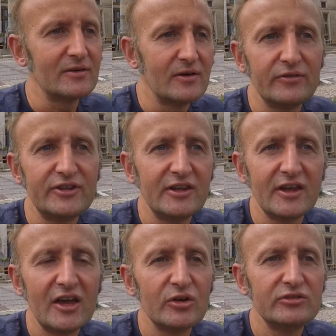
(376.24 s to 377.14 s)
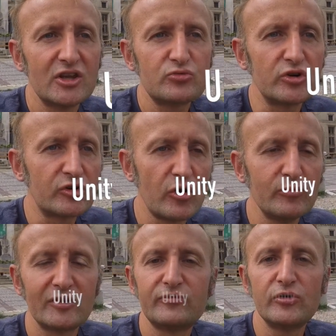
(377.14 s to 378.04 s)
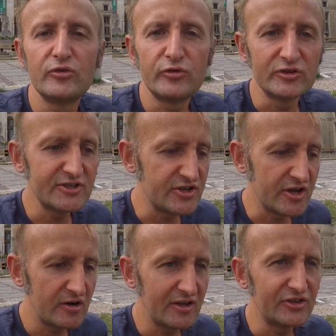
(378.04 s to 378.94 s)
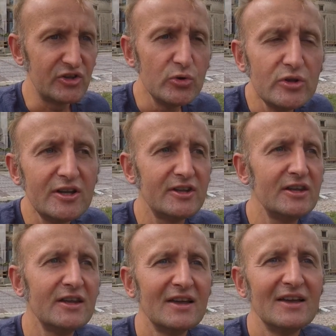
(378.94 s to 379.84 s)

of the Aion network roadmap for, for this year and Unity